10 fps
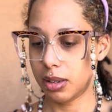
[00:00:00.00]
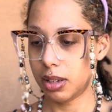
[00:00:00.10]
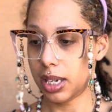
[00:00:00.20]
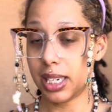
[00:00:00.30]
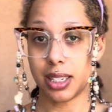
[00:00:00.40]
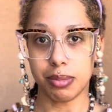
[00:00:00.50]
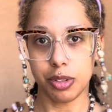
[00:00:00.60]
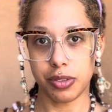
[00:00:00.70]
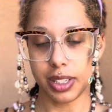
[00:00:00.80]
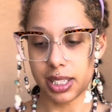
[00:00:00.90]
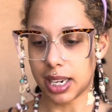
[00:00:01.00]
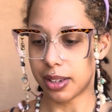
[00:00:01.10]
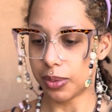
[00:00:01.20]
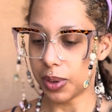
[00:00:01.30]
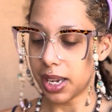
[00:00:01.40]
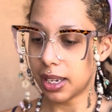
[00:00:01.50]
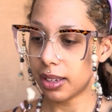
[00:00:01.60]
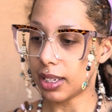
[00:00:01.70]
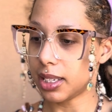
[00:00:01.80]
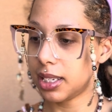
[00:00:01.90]
I need to move things out of the way
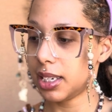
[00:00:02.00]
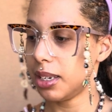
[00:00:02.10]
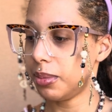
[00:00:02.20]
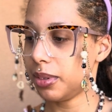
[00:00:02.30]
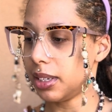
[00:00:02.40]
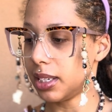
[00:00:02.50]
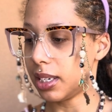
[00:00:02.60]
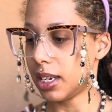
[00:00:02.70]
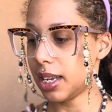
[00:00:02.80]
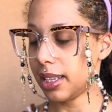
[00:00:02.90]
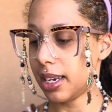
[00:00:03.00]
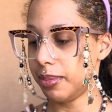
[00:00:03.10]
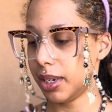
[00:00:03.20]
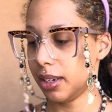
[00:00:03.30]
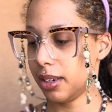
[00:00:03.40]
because this table is not that big